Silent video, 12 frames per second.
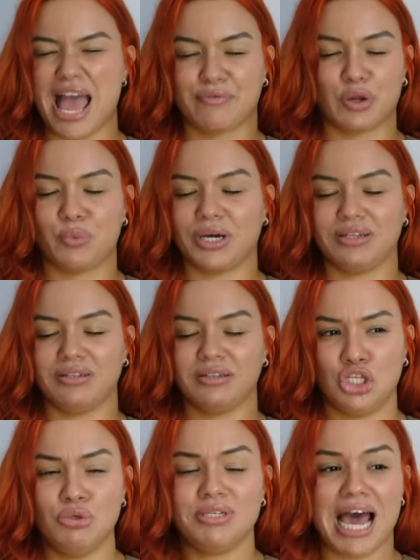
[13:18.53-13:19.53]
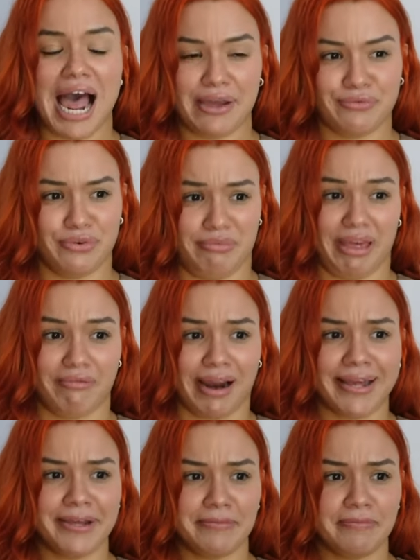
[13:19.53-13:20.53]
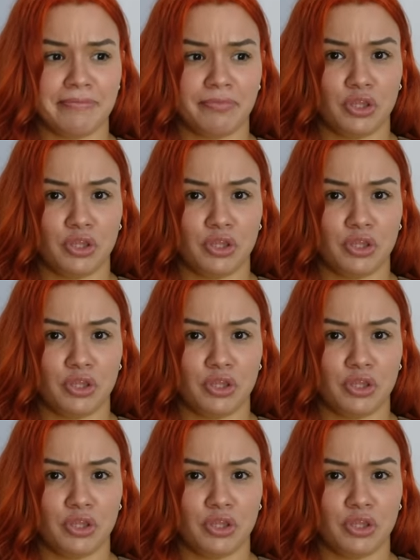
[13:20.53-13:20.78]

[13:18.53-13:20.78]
everyone. You die for me, right?